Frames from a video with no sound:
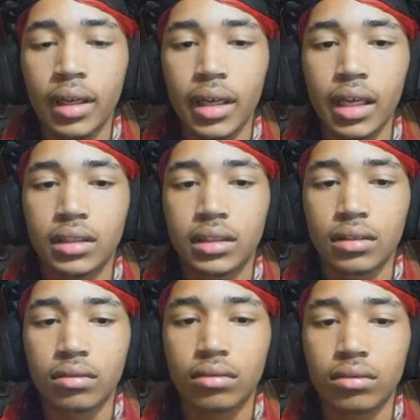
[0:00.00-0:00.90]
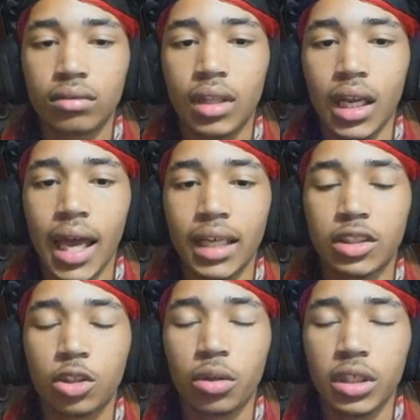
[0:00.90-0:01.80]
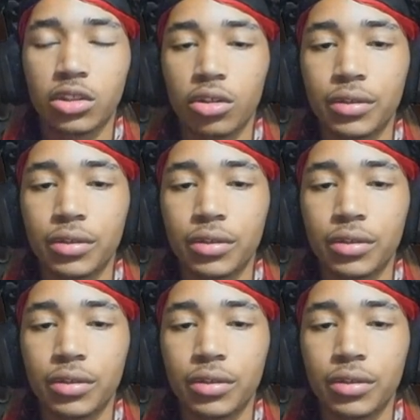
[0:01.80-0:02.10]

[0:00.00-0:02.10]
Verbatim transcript: It's the last crystal.